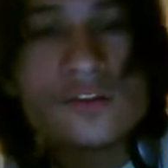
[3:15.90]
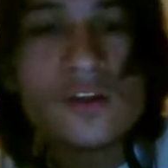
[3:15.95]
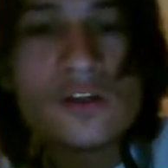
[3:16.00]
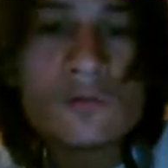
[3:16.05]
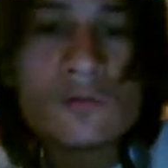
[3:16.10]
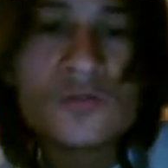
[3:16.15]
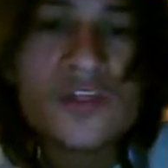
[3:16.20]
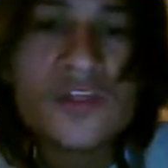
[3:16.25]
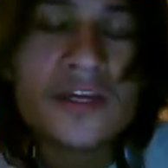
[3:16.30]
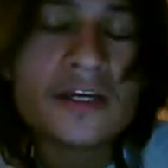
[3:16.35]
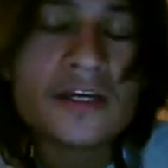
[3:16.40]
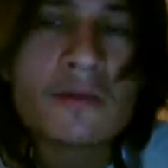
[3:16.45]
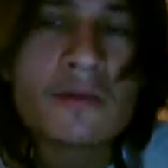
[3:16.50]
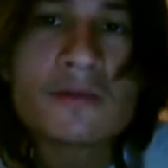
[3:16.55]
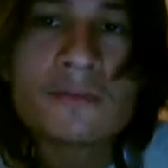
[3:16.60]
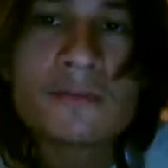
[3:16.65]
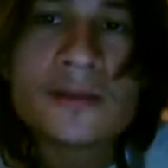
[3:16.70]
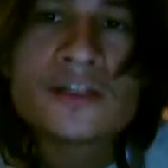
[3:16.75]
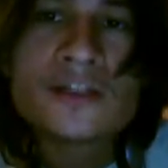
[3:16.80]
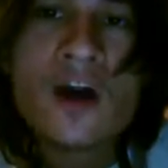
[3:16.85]
Don't think I
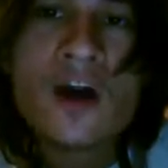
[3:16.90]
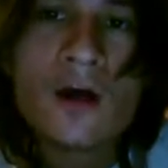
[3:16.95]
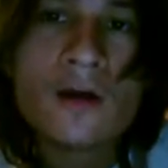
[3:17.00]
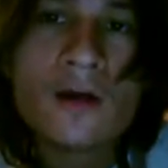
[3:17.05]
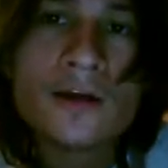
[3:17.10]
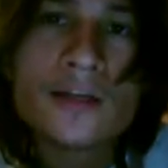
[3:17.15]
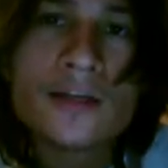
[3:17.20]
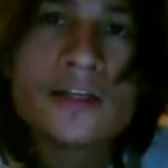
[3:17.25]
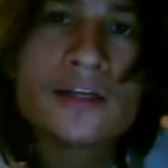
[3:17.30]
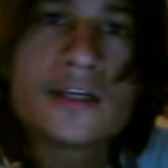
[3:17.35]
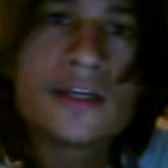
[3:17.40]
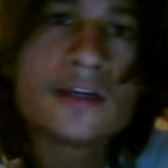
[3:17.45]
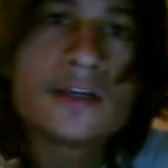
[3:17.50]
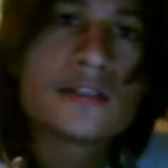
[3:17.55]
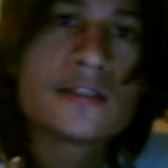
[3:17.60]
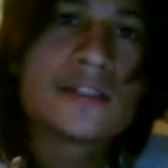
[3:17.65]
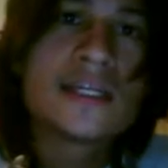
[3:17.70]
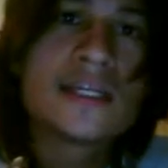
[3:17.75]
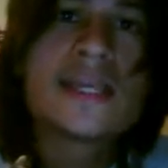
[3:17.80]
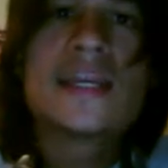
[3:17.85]
would be carded
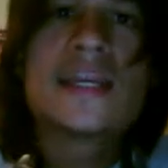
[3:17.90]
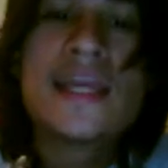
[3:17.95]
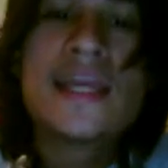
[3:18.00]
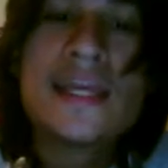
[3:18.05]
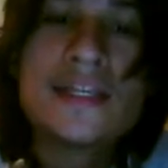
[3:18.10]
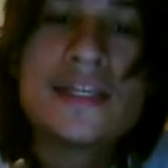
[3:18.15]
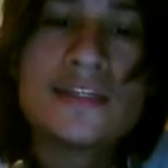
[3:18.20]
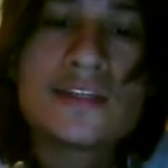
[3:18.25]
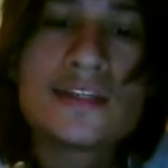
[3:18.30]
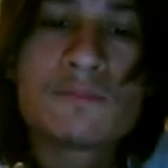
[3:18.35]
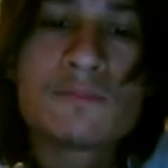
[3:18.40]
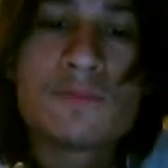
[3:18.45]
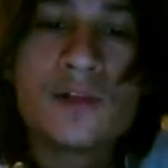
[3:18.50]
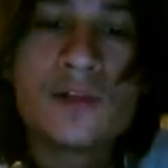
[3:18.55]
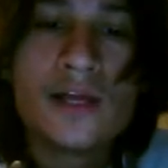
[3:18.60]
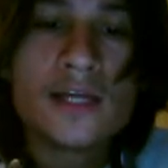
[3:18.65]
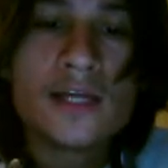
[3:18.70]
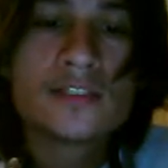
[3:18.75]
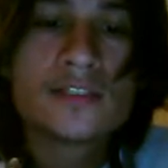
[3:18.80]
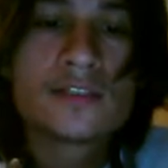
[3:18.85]
to get into the
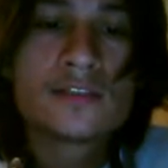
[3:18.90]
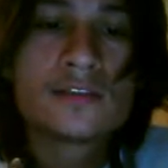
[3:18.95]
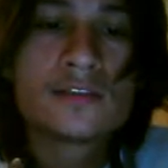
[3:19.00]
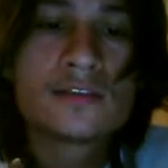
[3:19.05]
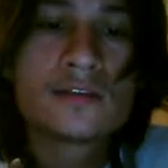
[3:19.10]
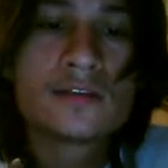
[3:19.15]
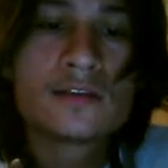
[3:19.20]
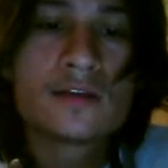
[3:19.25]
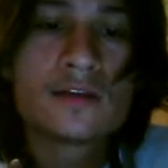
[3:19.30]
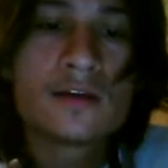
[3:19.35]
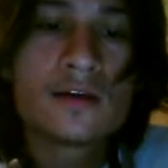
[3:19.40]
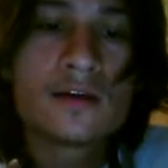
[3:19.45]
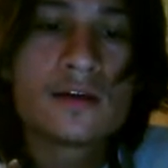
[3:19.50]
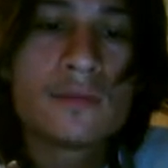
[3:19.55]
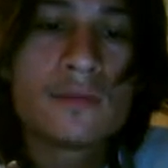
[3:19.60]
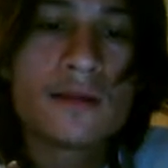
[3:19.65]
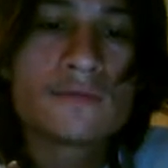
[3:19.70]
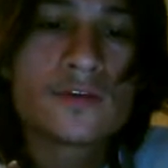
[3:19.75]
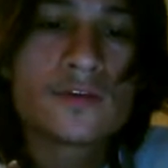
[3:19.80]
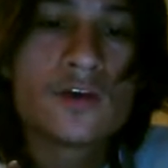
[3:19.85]
place.
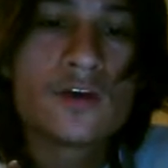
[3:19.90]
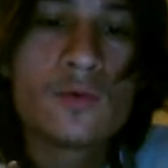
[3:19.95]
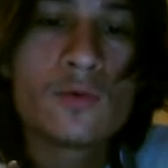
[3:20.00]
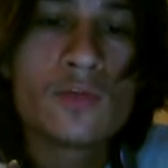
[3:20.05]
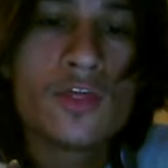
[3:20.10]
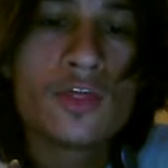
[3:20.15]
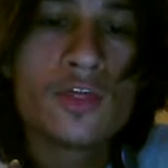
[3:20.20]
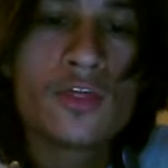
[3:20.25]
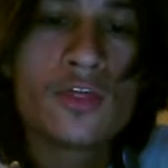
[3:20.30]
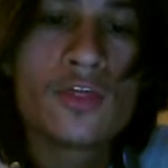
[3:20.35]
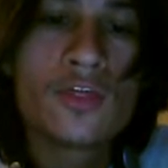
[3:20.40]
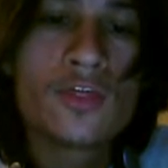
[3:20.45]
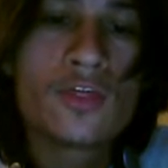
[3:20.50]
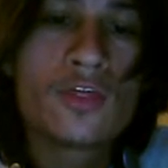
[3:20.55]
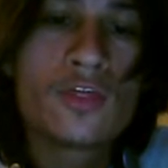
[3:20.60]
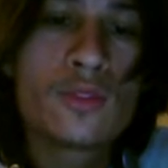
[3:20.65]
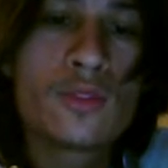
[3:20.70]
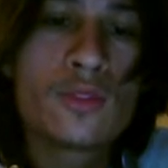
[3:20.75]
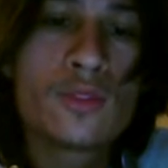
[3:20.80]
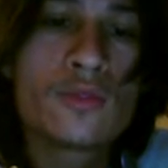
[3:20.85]
I'm going to have to go with a
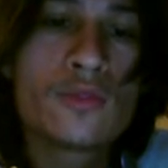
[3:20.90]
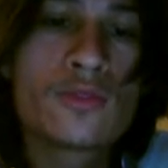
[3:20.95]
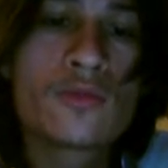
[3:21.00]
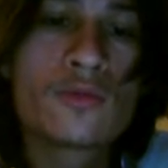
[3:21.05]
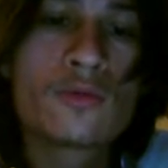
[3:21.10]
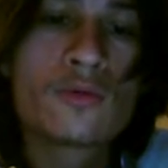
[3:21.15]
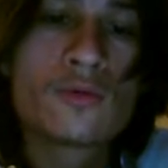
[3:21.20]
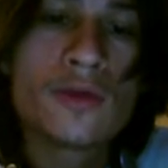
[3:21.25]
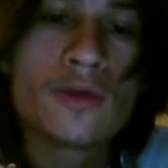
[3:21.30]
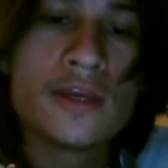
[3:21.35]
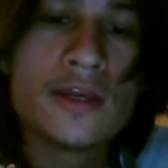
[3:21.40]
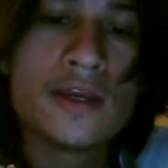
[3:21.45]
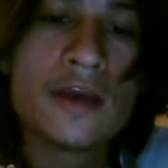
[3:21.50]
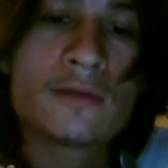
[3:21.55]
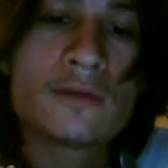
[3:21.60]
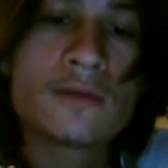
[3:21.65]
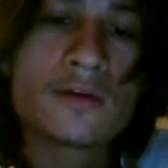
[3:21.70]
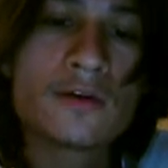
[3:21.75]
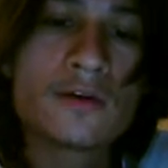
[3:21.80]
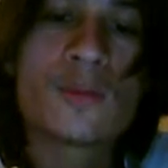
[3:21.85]
3.
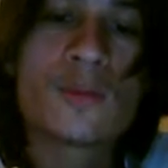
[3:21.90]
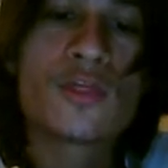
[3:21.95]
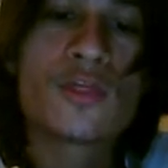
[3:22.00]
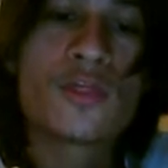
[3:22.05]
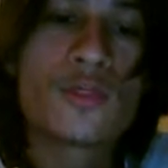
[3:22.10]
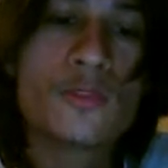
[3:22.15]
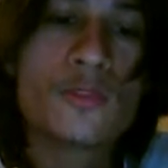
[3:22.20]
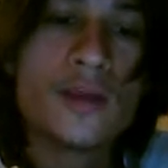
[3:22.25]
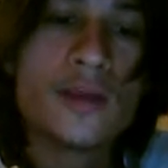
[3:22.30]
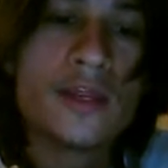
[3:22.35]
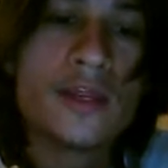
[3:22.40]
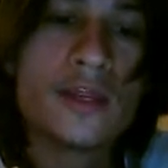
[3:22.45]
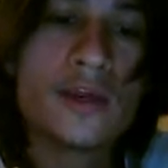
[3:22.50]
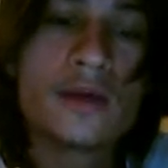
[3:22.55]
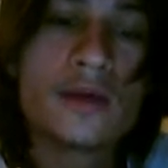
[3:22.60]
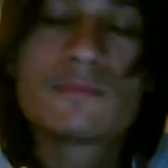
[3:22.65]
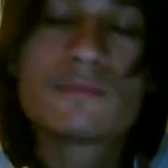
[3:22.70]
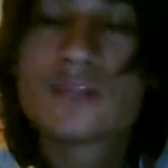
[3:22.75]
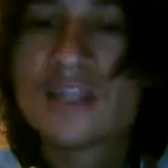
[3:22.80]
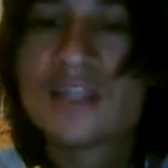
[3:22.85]
Yeah, I'm going to go with 3.
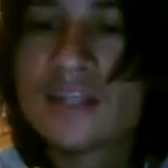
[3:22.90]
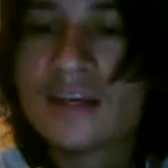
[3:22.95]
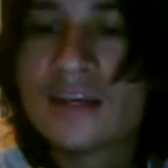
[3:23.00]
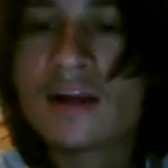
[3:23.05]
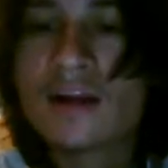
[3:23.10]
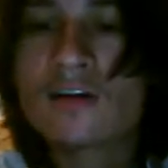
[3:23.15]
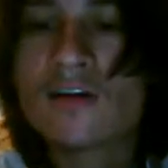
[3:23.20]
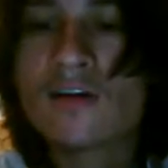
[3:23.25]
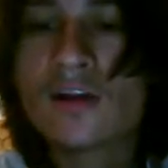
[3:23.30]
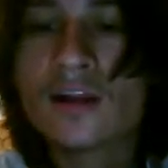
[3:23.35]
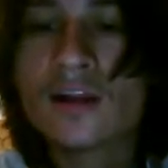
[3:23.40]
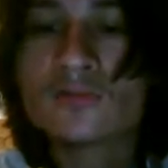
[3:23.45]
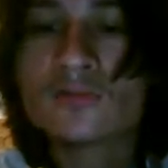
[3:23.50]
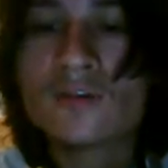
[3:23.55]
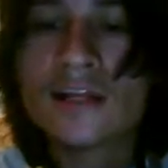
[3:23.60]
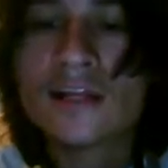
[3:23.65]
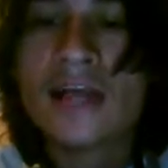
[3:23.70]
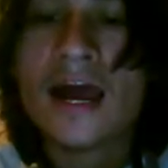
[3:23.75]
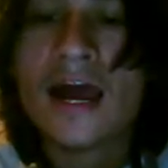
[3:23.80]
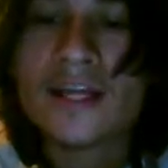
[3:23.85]
To get an alcoholic
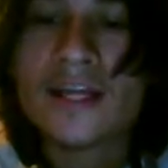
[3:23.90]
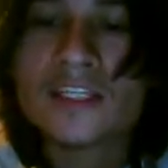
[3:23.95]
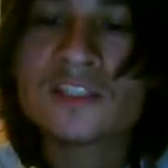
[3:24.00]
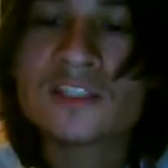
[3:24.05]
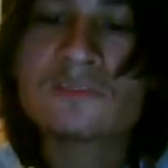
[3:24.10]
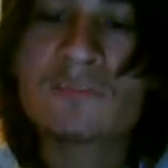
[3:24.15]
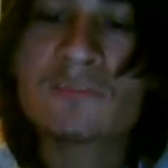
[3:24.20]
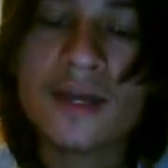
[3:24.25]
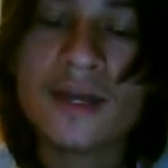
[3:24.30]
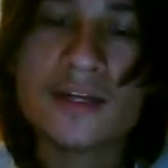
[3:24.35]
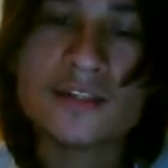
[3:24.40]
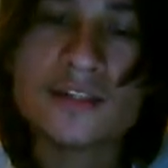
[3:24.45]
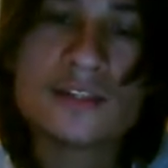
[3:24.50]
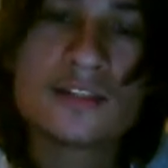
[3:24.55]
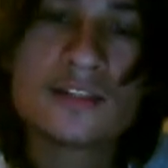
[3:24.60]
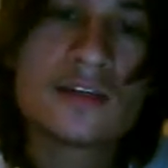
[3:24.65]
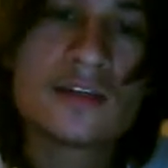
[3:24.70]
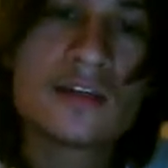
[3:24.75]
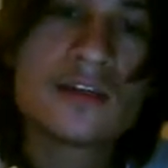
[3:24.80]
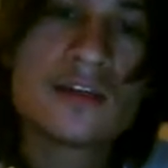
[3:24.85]
drink, I
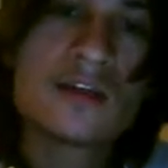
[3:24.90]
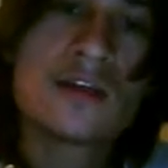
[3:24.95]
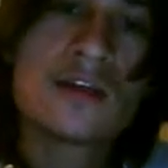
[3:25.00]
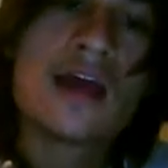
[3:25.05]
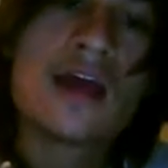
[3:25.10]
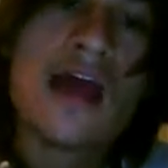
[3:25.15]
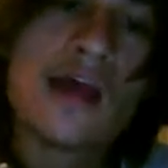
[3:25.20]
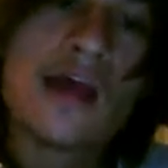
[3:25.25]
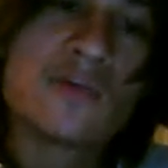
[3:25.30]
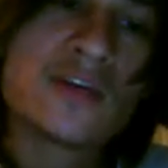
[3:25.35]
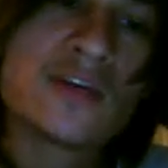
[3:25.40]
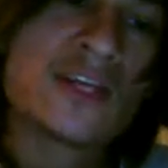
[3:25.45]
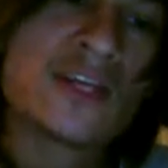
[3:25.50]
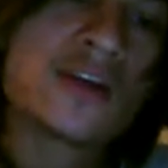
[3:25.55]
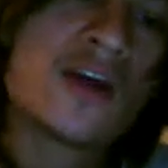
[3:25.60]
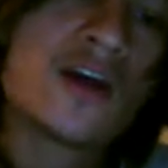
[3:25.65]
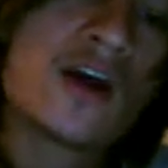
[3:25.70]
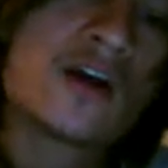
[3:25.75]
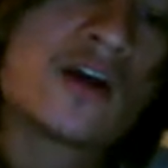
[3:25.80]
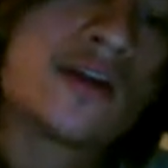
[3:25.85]
expect I would
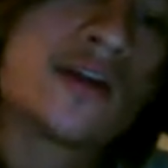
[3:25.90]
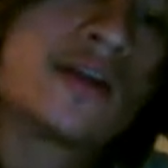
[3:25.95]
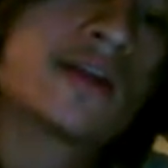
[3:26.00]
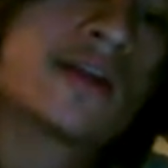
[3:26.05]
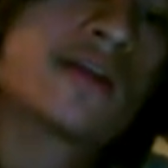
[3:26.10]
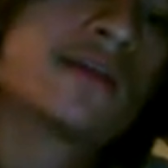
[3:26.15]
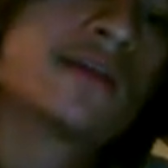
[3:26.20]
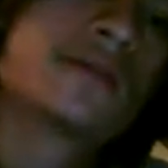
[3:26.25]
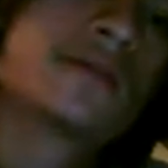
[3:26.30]
get carded.